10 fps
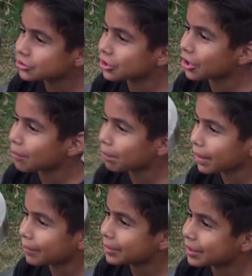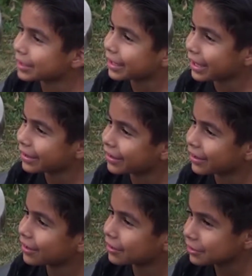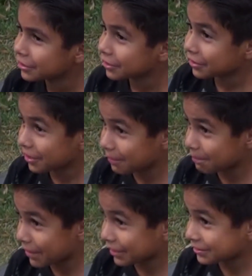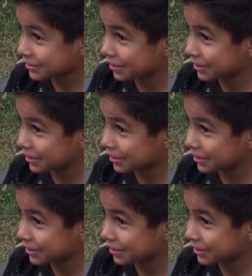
sir, blaming the cake, huh? Come back